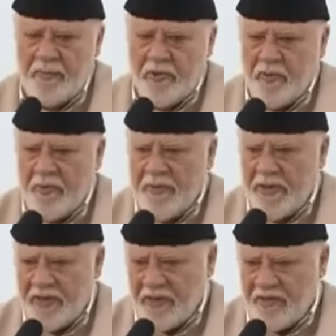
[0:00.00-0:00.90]

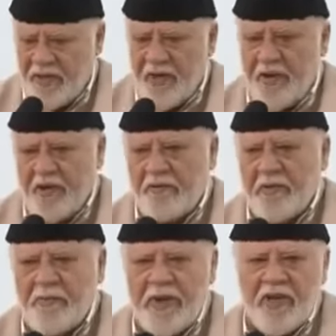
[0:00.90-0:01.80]
probably in the center of
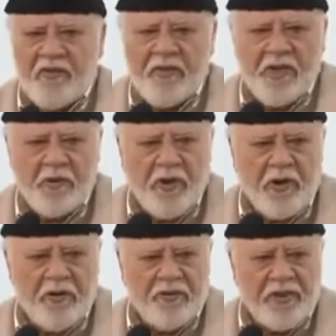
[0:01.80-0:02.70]
the place where you are
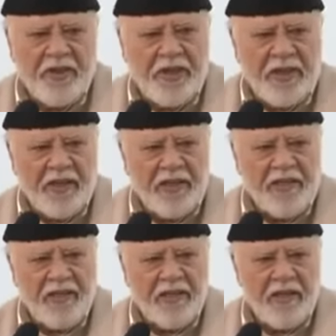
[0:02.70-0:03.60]
all sitting,
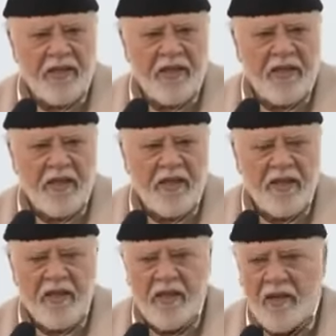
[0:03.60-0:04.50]

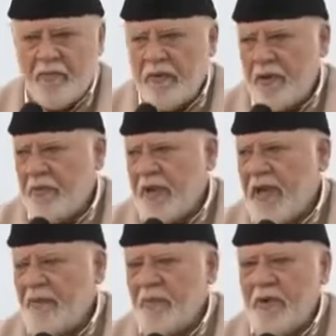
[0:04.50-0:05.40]
where we
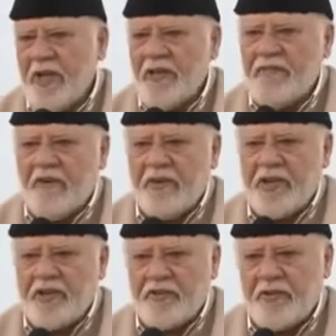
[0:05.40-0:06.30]
came to lay the
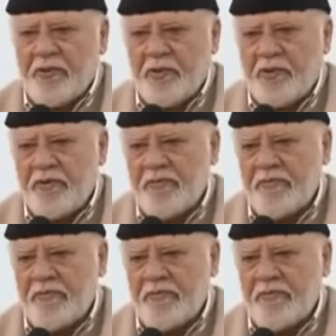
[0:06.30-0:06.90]
foundation stone.